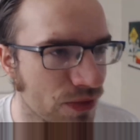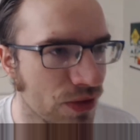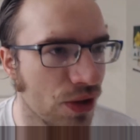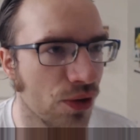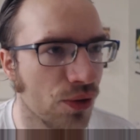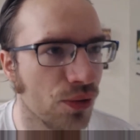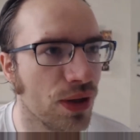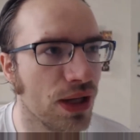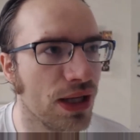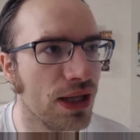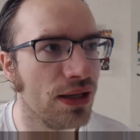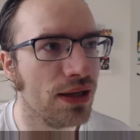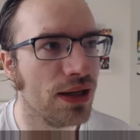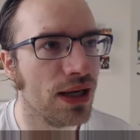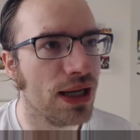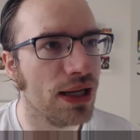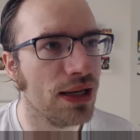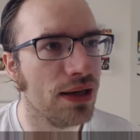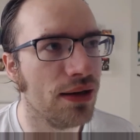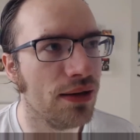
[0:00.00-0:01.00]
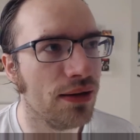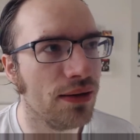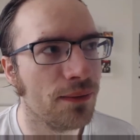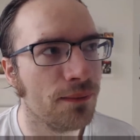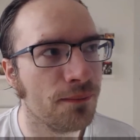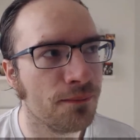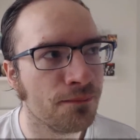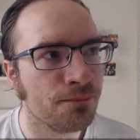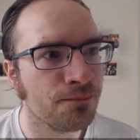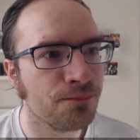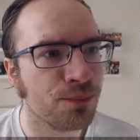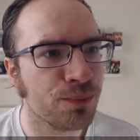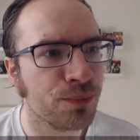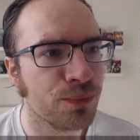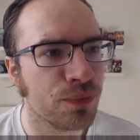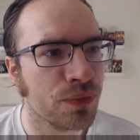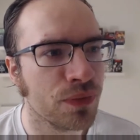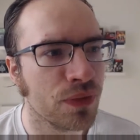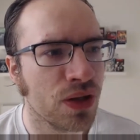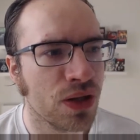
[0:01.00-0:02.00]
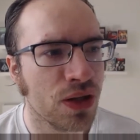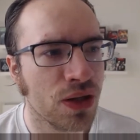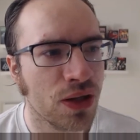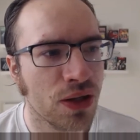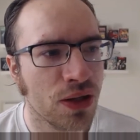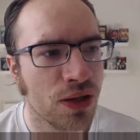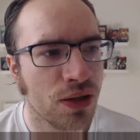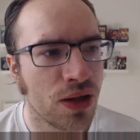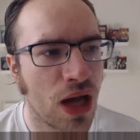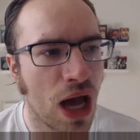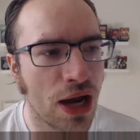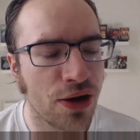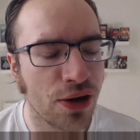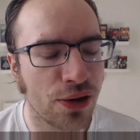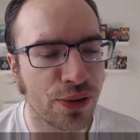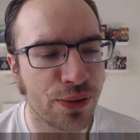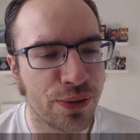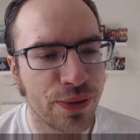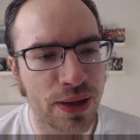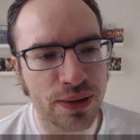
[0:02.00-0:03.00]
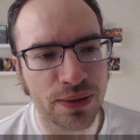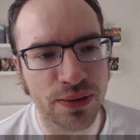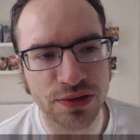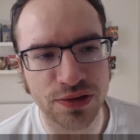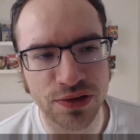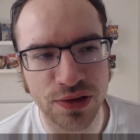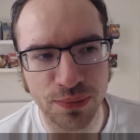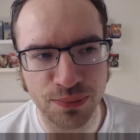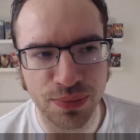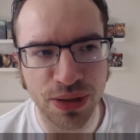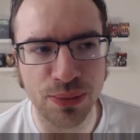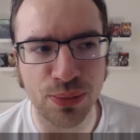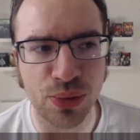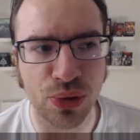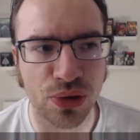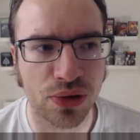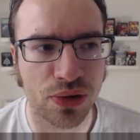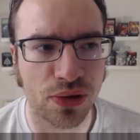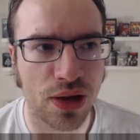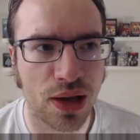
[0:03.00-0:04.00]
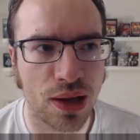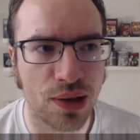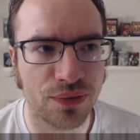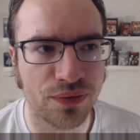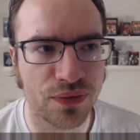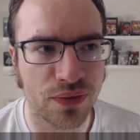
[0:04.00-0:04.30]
you know, in, in another thing that some people,